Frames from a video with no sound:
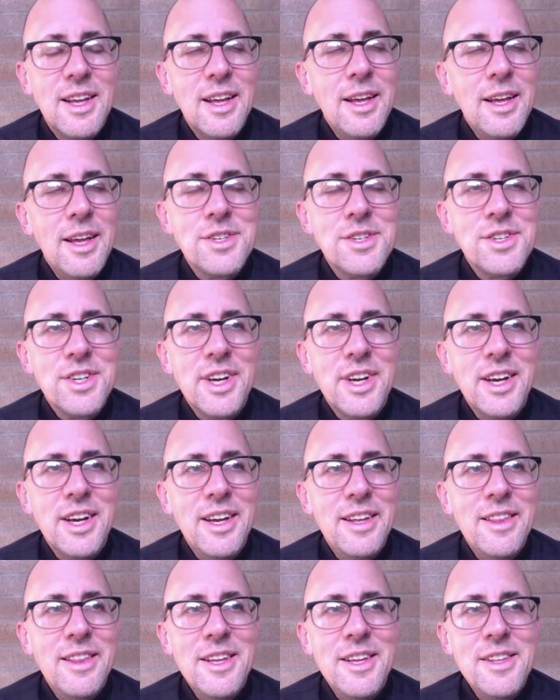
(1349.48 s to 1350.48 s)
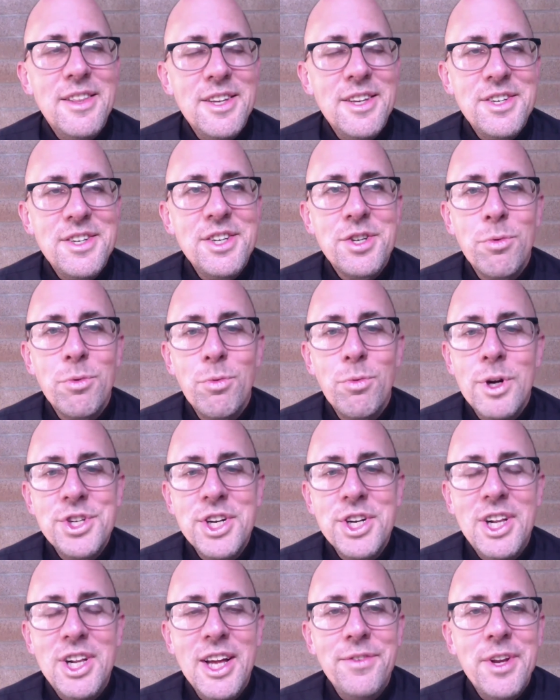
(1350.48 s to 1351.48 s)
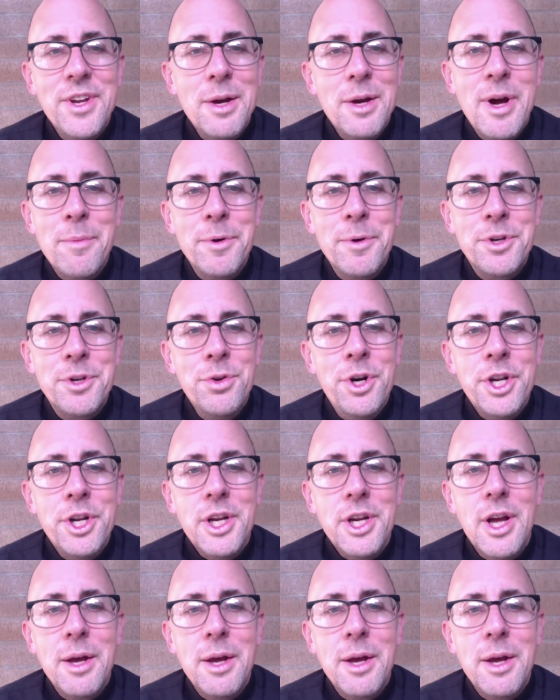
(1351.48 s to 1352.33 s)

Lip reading: This is a once in a lifetime opportunity.